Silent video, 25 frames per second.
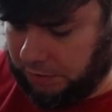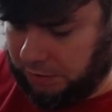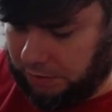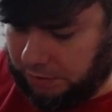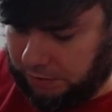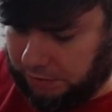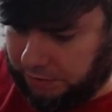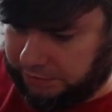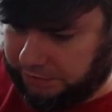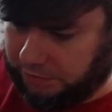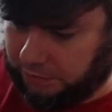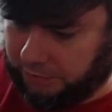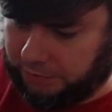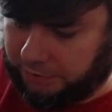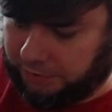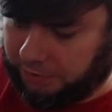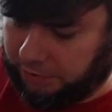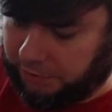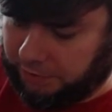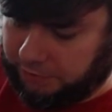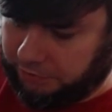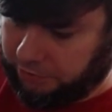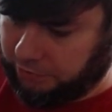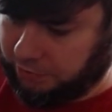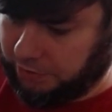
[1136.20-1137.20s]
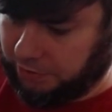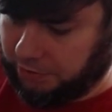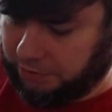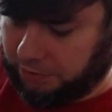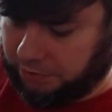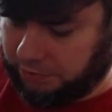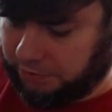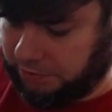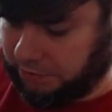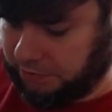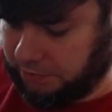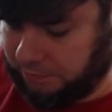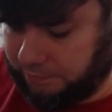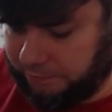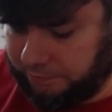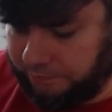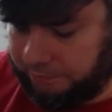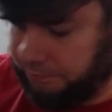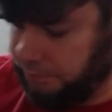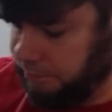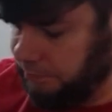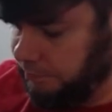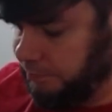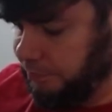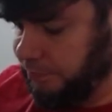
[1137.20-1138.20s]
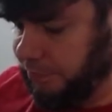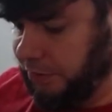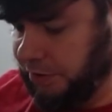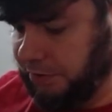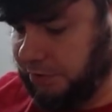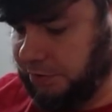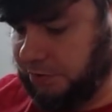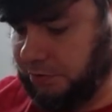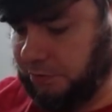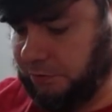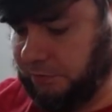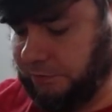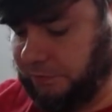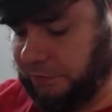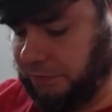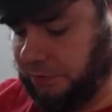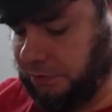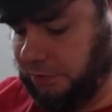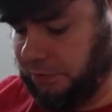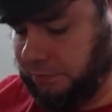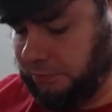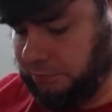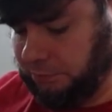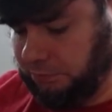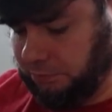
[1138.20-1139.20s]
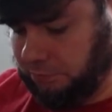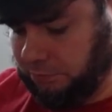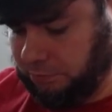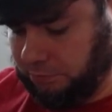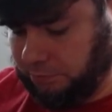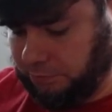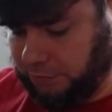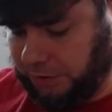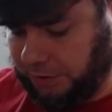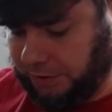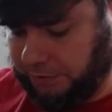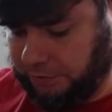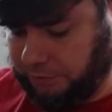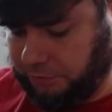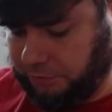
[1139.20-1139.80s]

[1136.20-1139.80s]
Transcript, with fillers: Guess I'll play a Ledger Shredder. I'll just punish you for playing 2